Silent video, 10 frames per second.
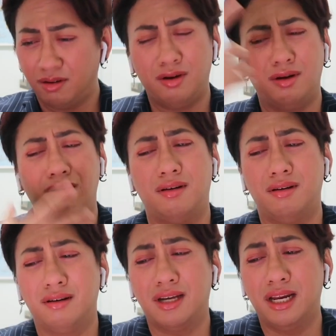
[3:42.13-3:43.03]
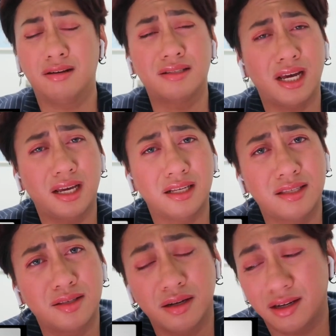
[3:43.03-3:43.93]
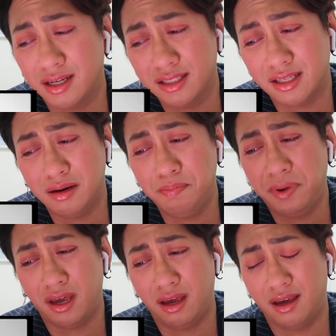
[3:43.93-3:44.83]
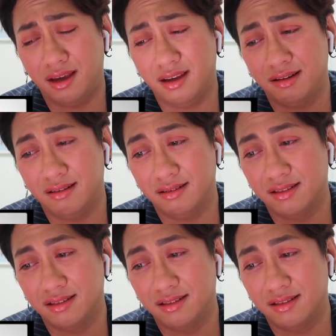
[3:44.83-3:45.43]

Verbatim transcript: Oh, he looks like he's, he's in pain.